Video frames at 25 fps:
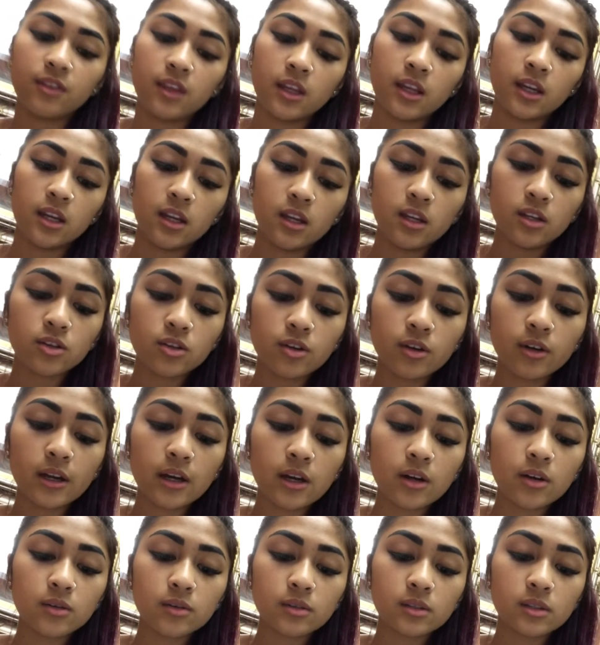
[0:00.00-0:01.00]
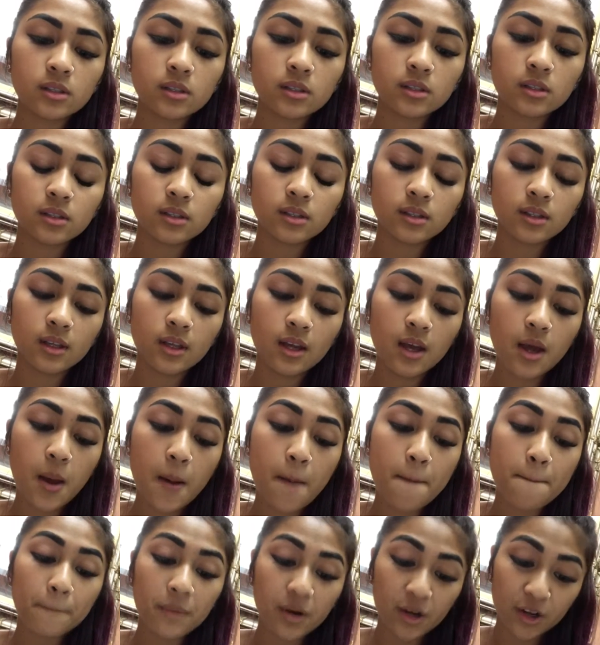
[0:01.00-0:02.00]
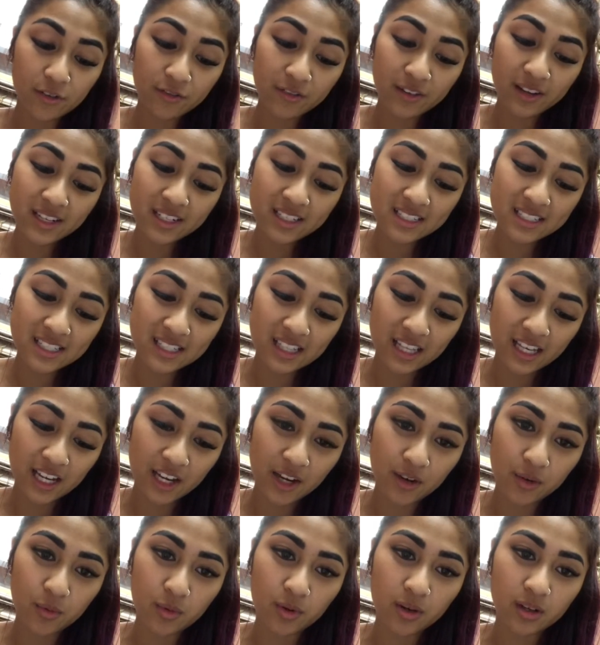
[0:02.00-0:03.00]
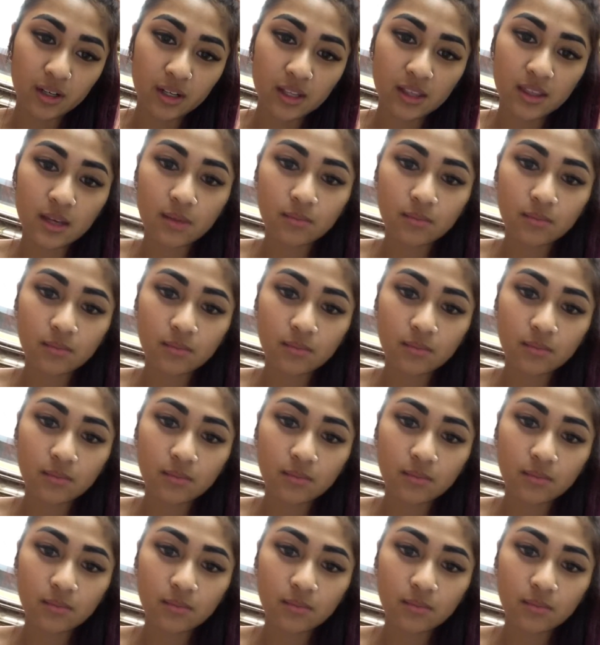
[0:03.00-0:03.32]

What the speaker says: They didn't turn out perfect like I wanted